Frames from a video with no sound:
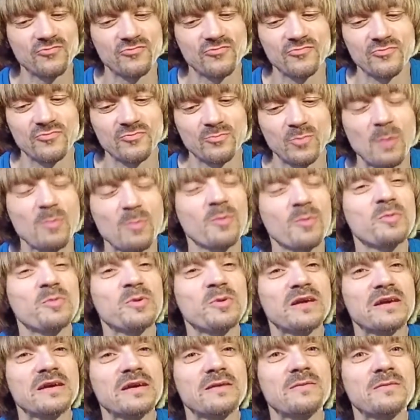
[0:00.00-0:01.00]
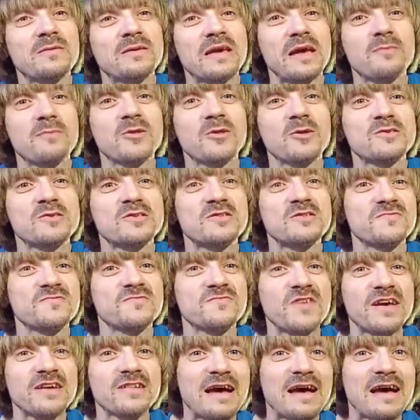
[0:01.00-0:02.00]
probably came close to
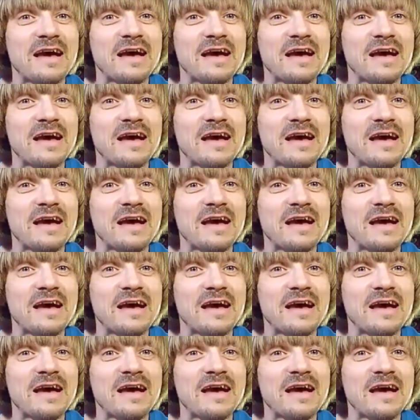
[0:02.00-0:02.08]
failing.